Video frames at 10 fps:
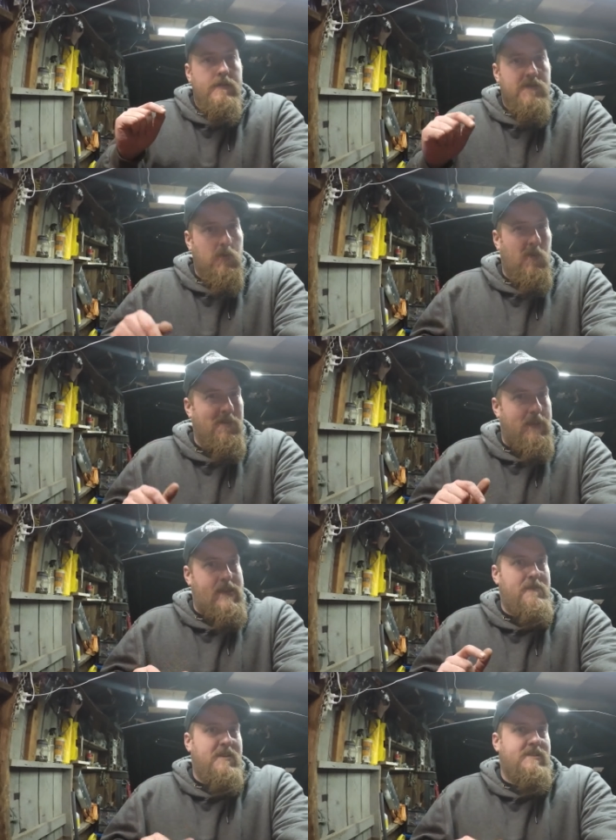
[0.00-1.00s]
to where the
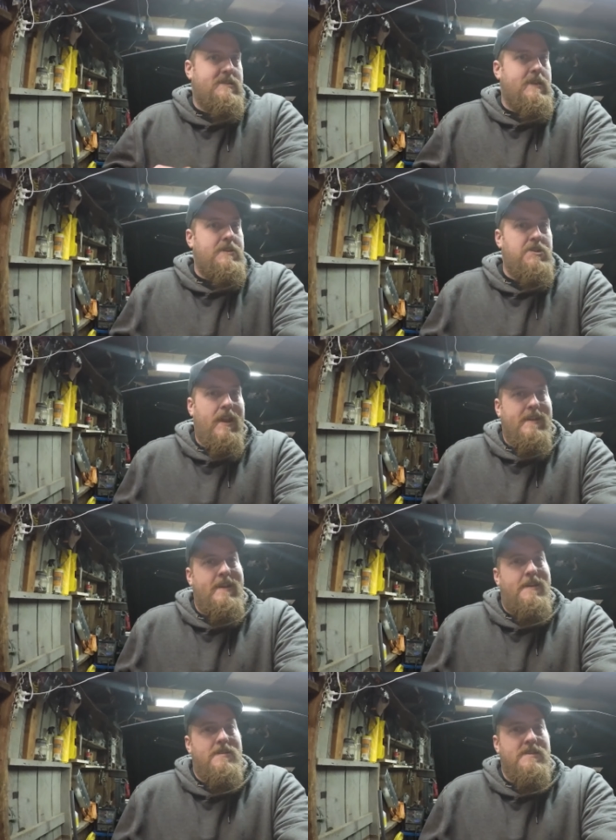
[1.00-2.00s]
MSD checked
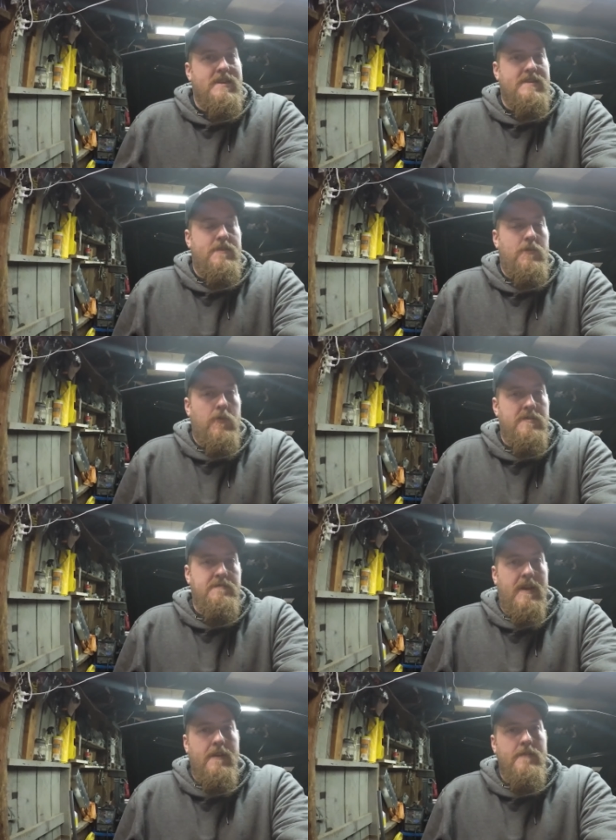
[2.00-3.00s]
out 600
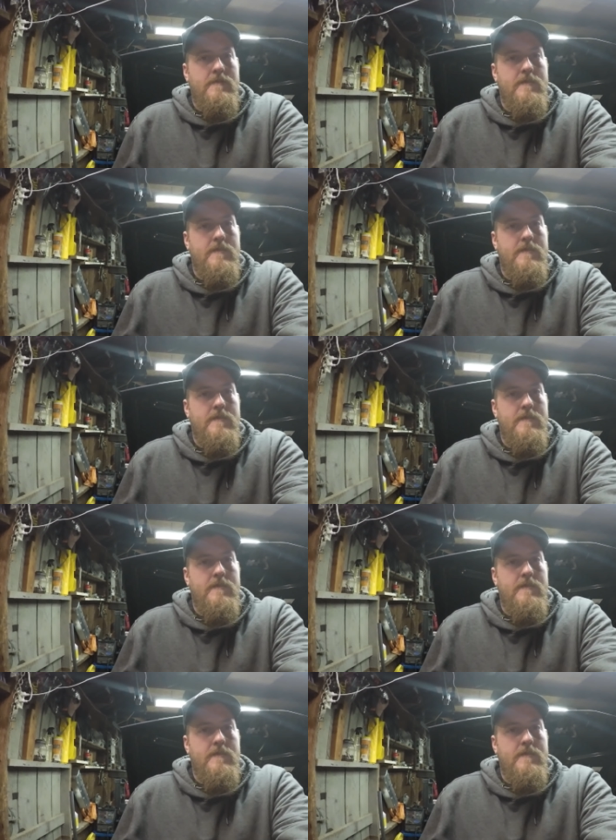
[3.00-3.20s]
horsepower